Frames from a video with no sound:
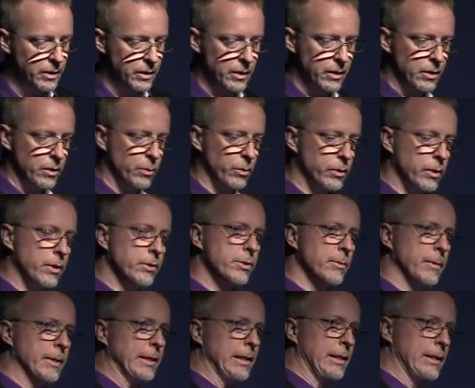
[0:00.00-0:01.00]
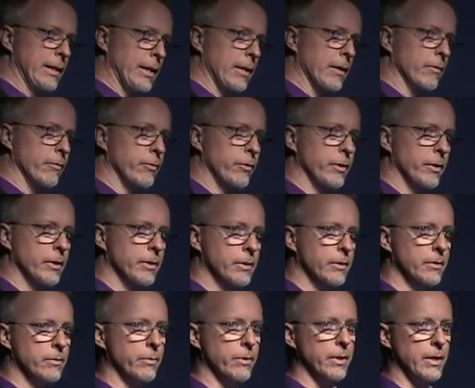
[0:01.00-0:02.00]
who will ultimately live
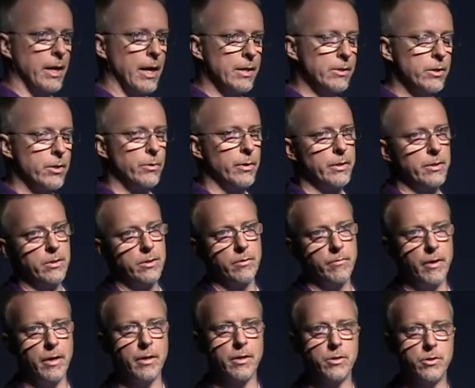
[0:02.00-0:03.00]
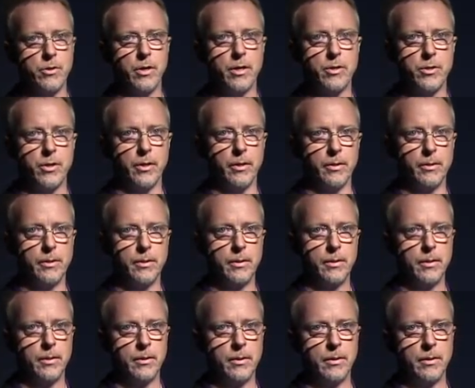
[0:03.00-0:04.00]
with the consequences of our construction.
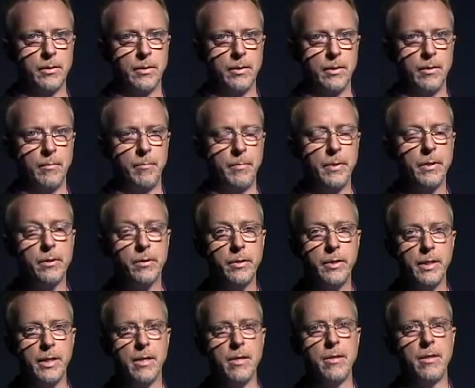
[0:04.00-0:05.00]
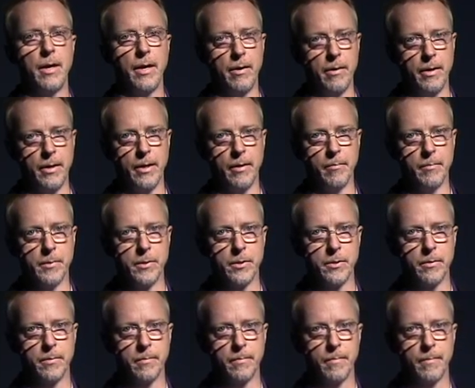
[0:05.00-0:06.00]
Build in their names.
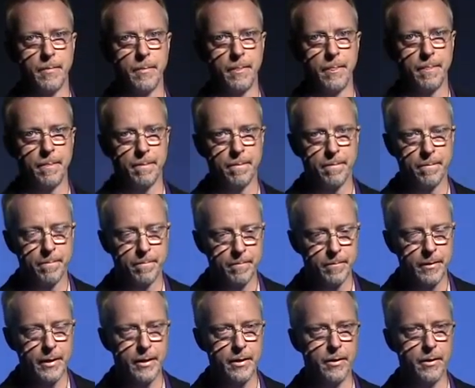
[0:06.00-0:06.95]
Thank